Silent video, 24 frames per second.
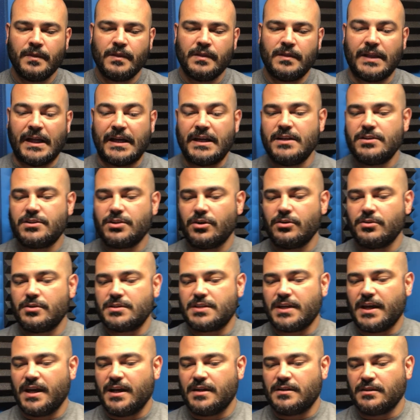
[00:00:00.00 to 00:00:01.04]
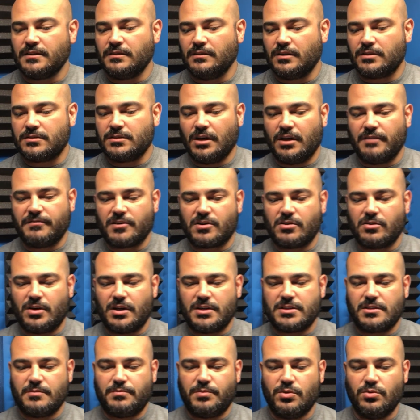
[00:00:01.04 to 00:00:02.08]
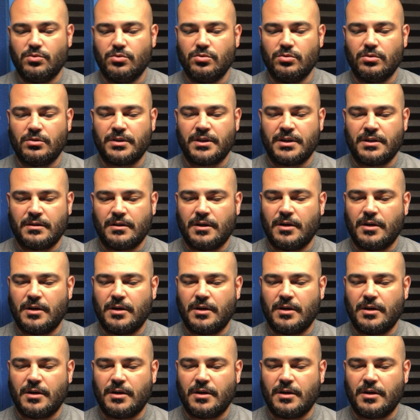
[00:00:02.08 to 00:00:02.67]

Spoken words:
Lenny turned his head and looked off across the pool and